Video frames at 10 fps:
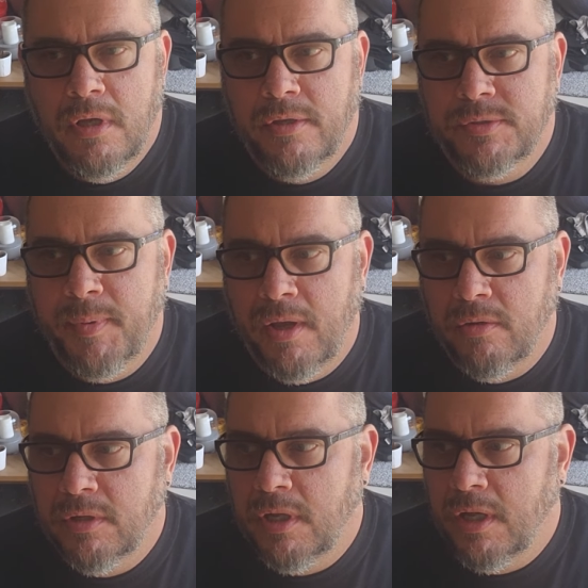It was
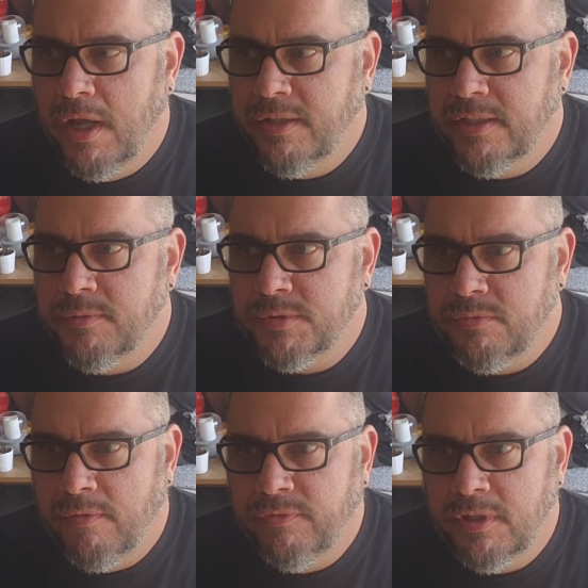about I think it was
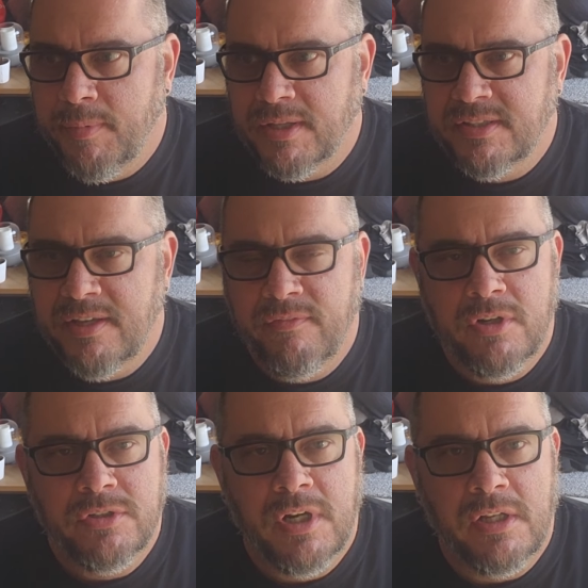roughly about
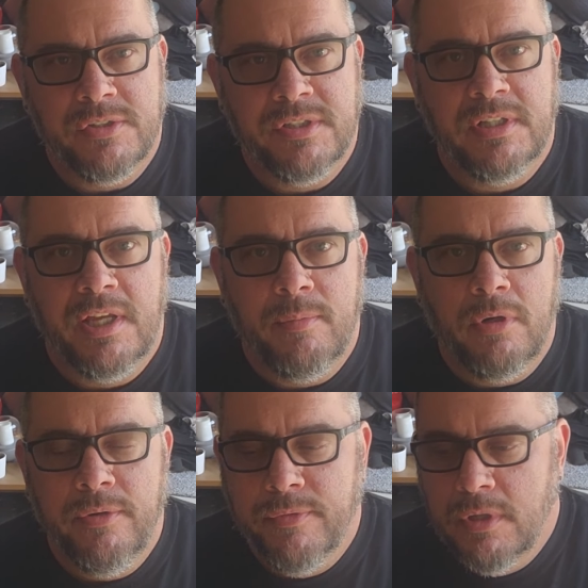$700 in labor.